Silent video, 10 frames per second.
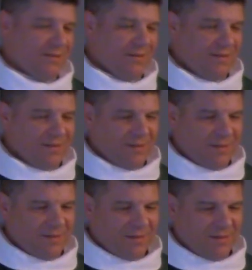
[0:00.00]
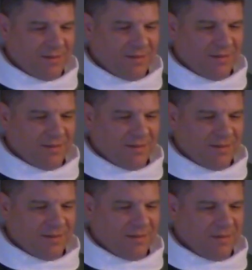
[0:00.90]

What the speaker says: Nobody speaks.